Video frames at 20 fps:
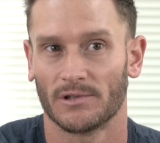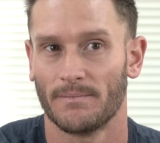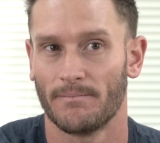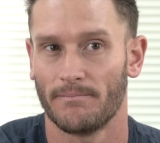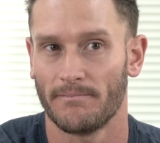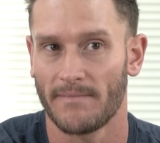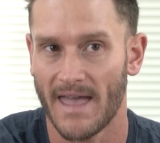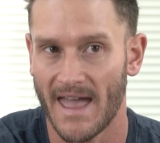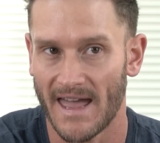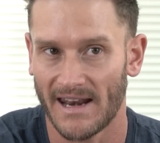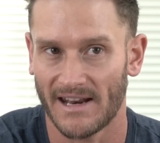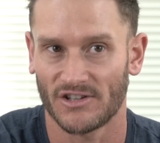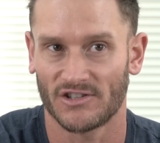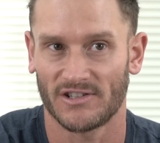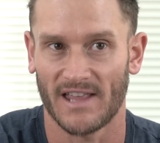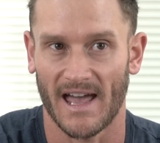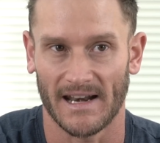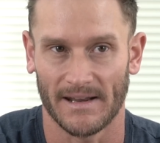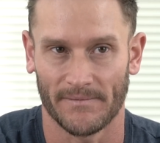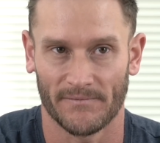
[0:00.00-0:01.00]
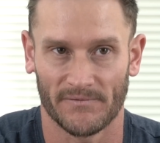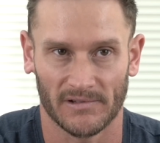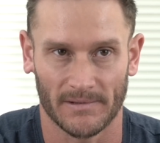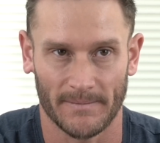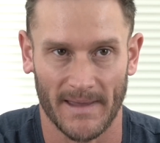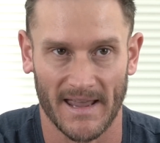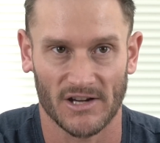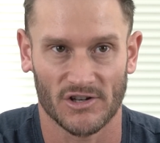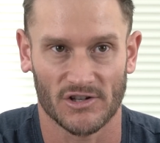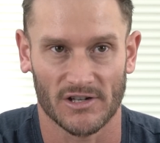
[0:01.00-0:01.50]
to manage that
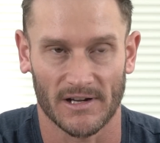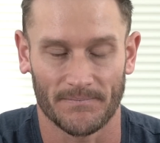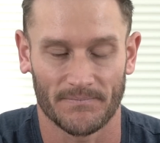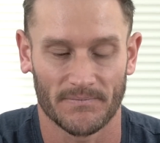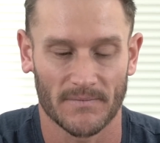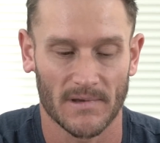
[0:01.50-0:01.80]
inflammation.